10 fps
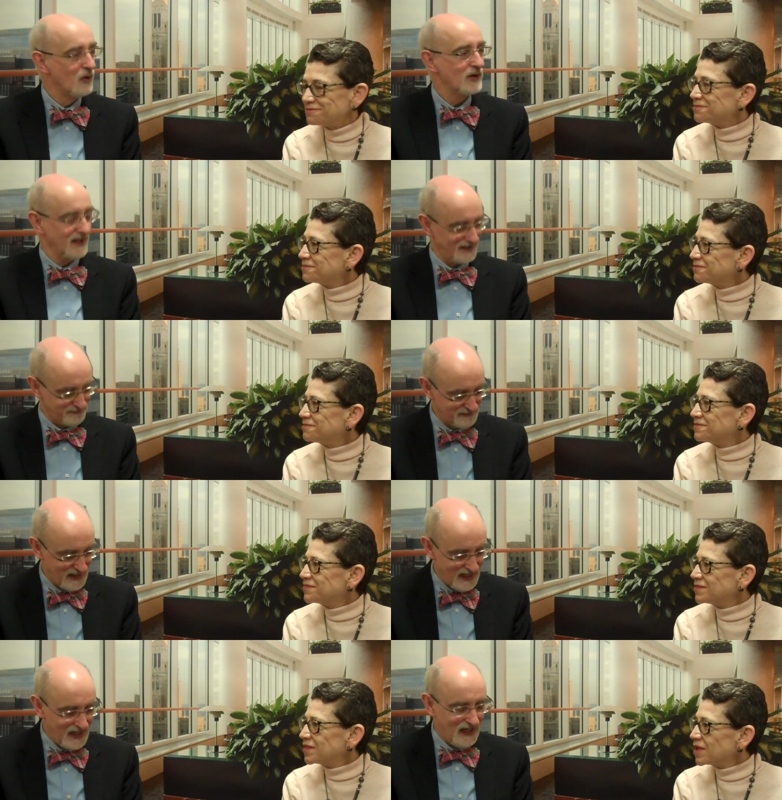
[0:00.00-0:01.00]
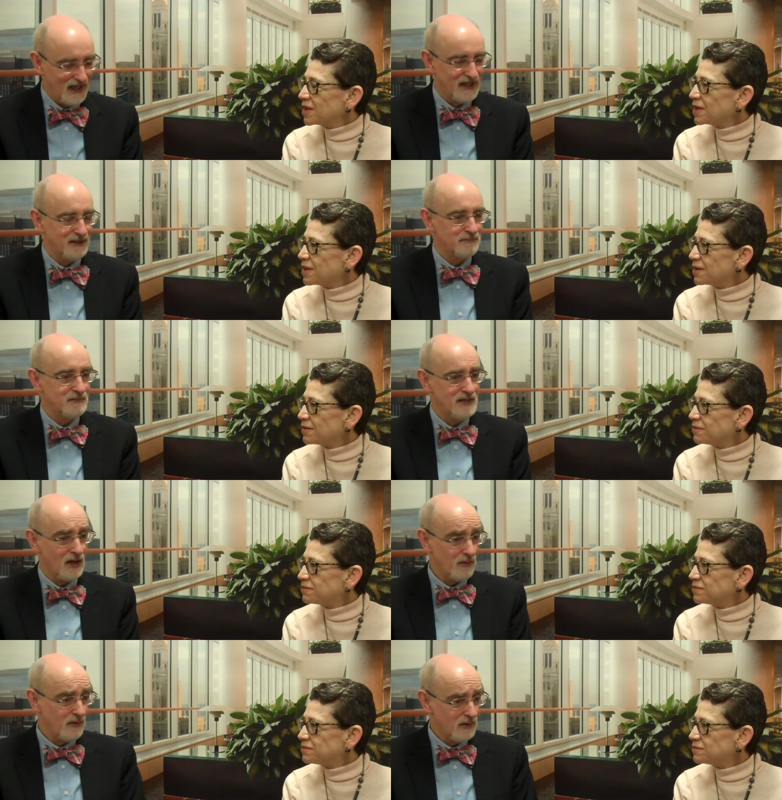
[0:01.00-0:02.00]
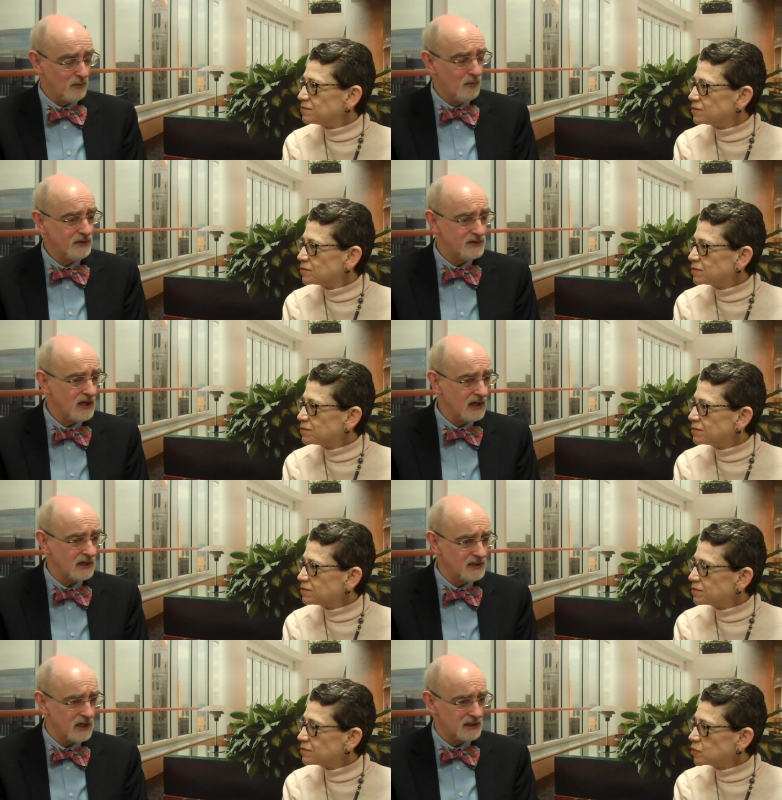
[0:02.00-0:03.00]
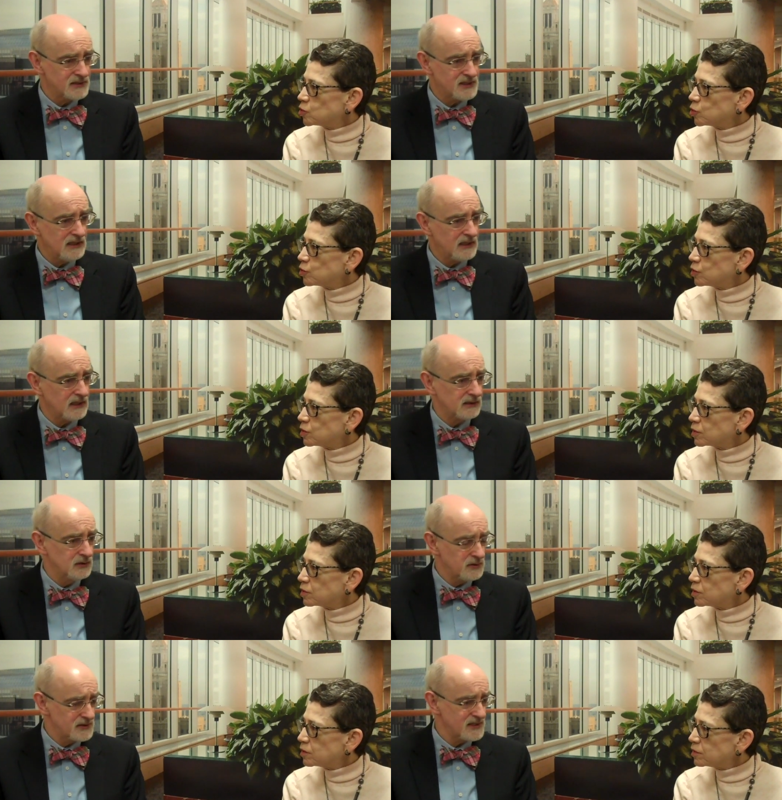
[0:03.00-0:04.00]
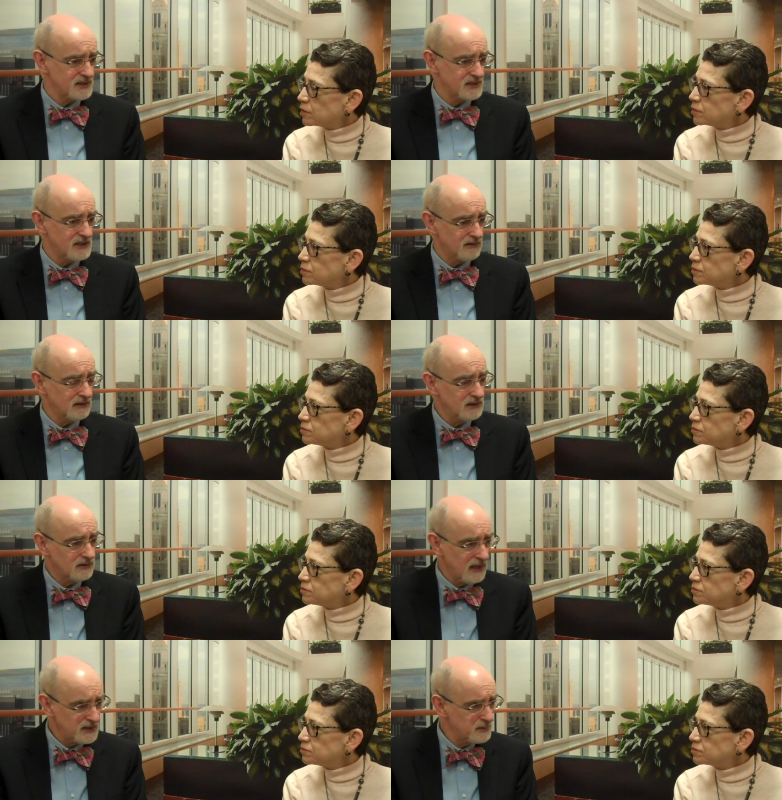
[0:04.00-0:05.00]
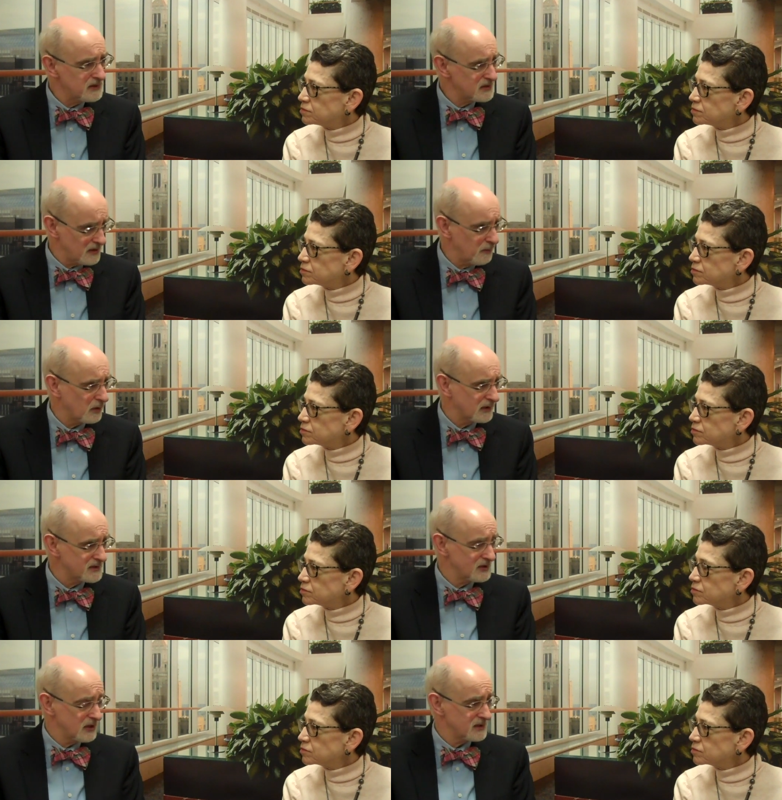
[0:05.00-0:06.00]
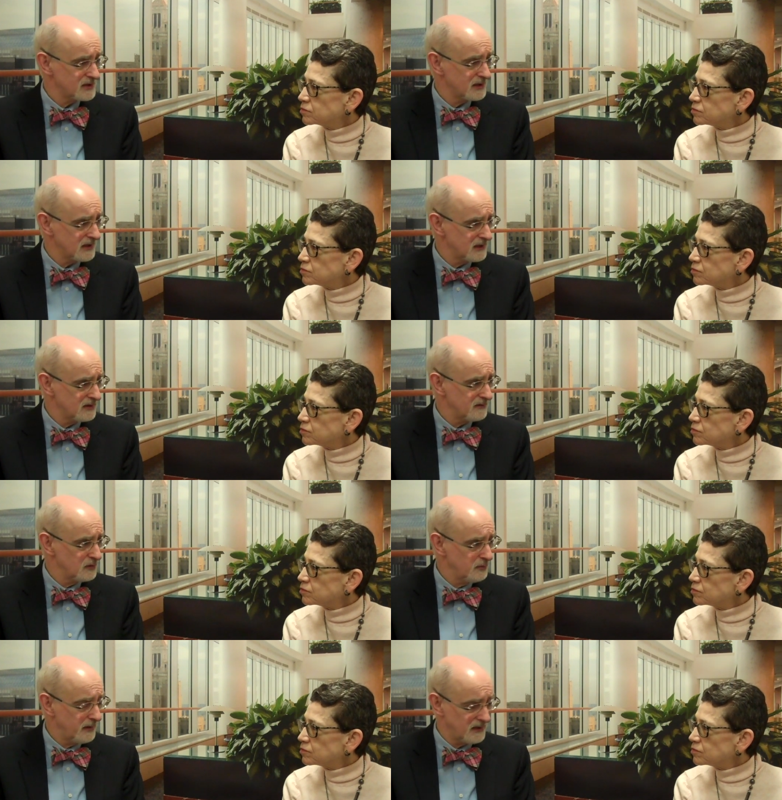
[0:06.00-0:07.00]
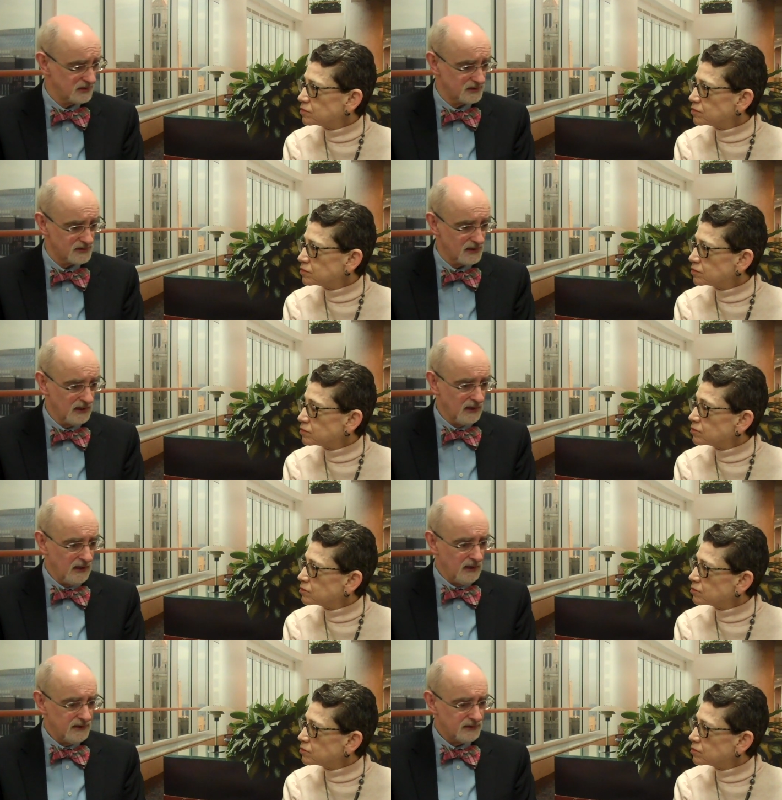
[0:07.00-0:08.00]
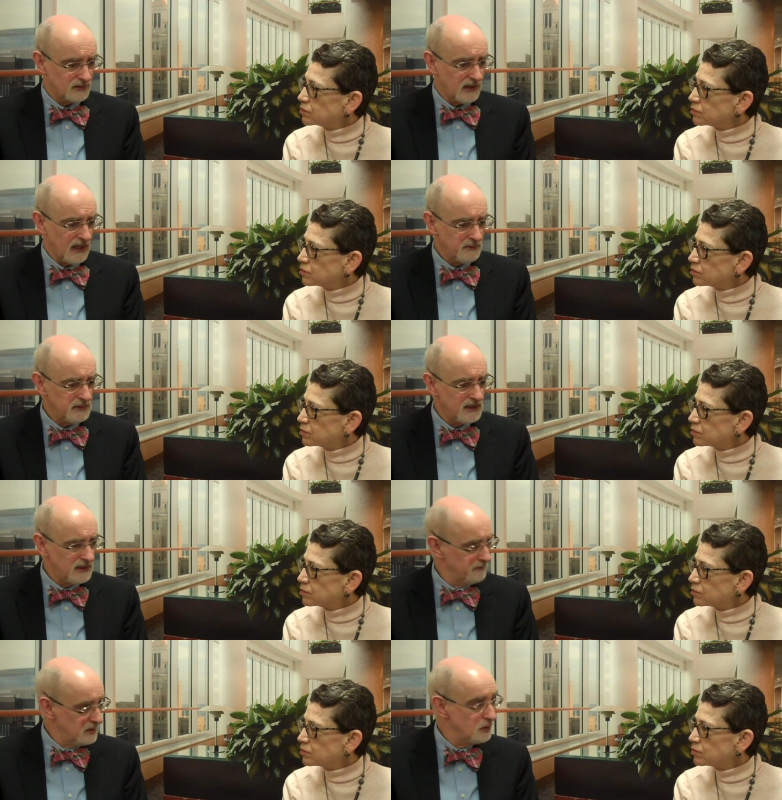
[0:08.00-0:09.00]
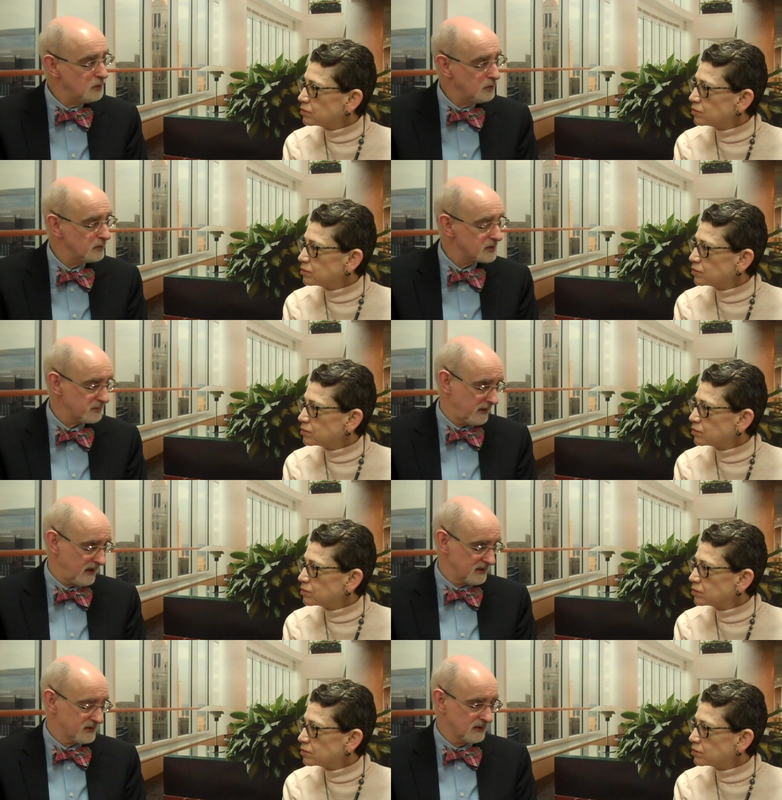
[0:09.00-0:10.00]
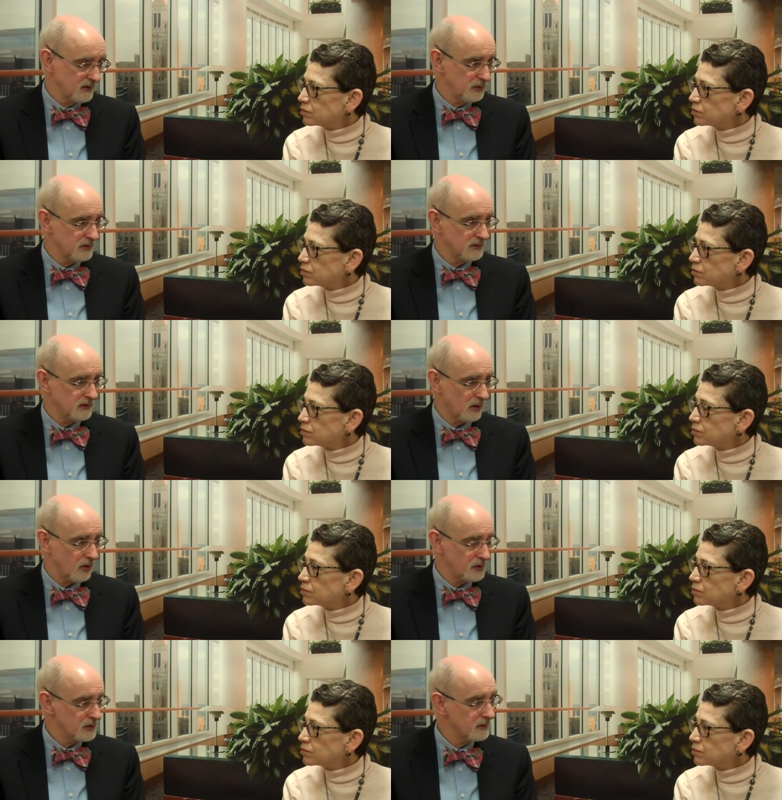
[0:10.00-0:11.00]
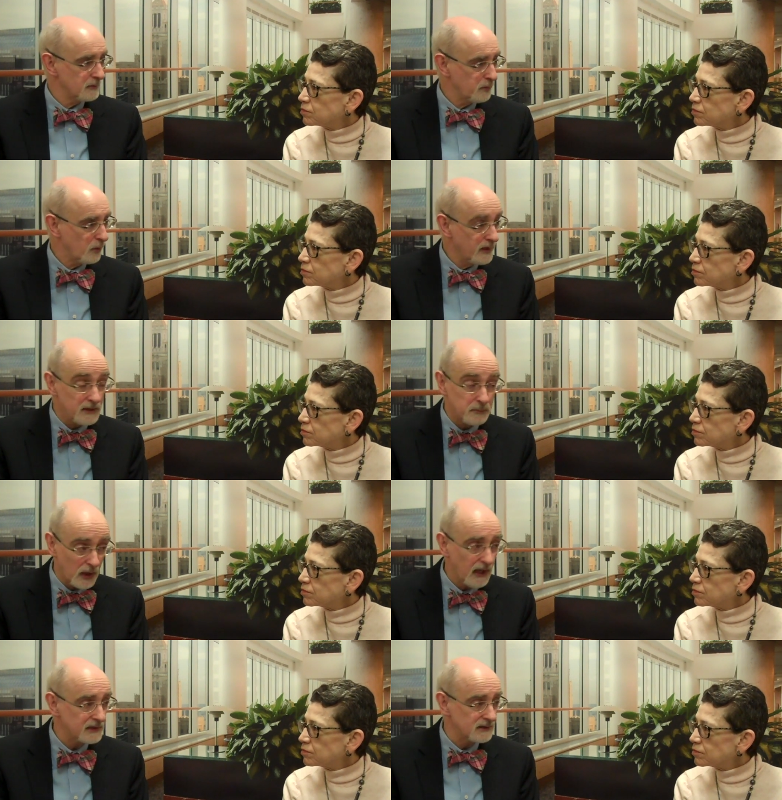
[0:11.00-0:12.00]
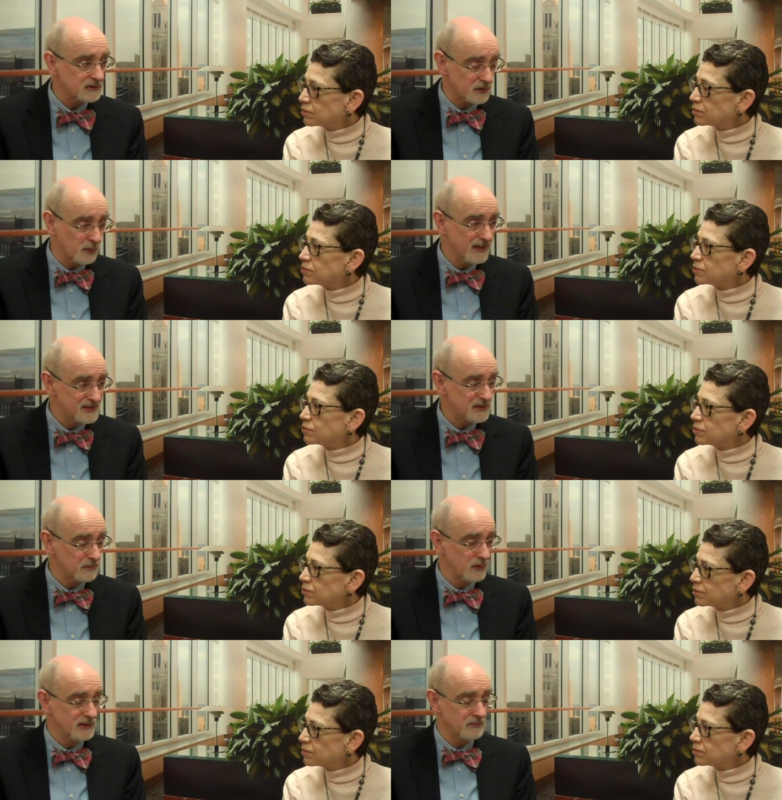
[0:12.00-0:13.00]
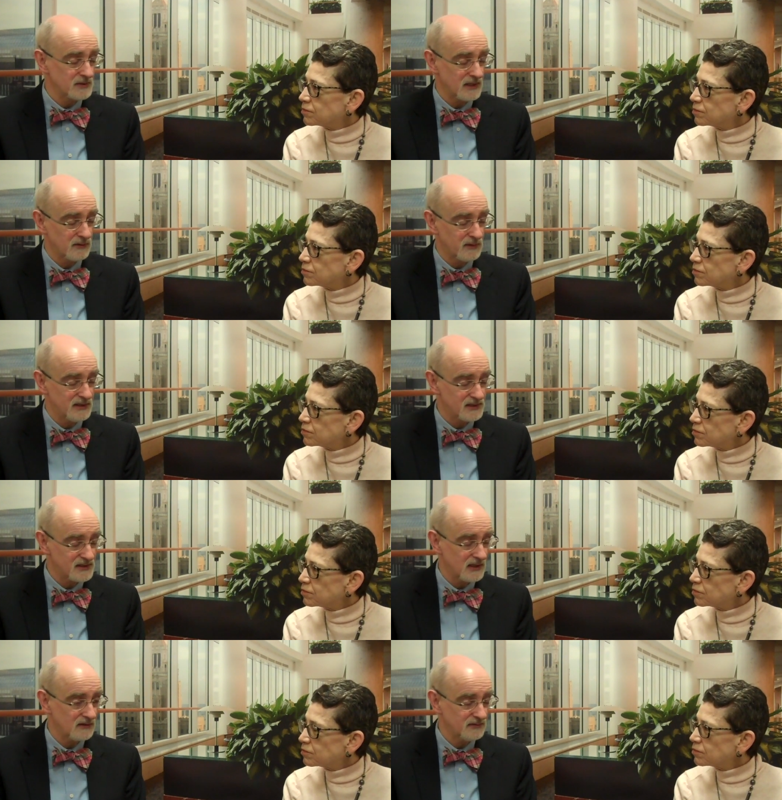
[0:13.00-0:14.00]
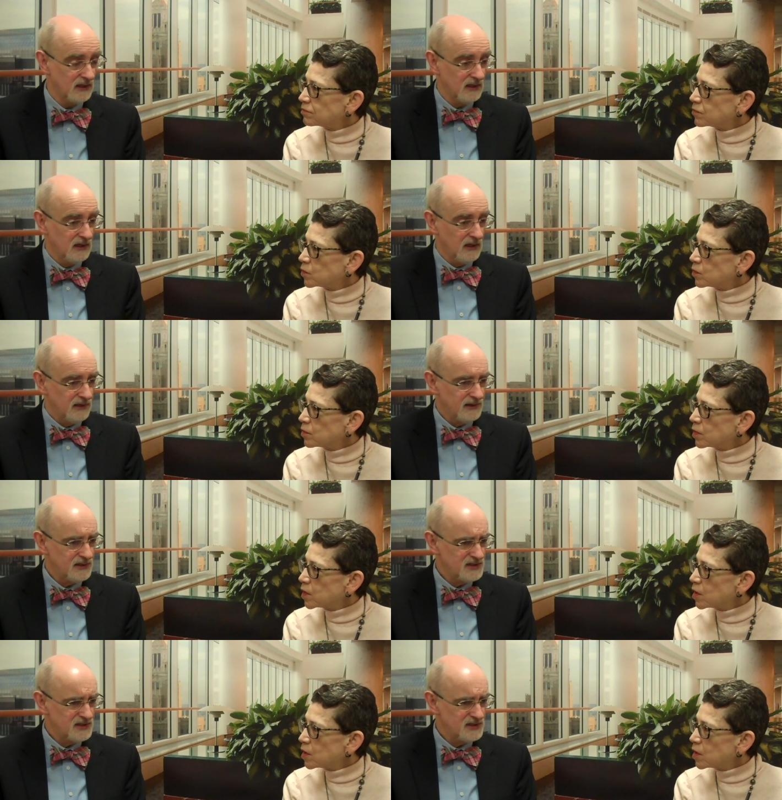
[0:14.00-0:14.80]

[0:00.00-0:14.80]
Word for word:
Speaker 1: Okay. Um, now, with non-celiac gluten sensitivity, there has been some work suggesting that in a few patients that there can be an immune response to gluten or to the wheat products or wheat, them, wheat, them, wheat itself that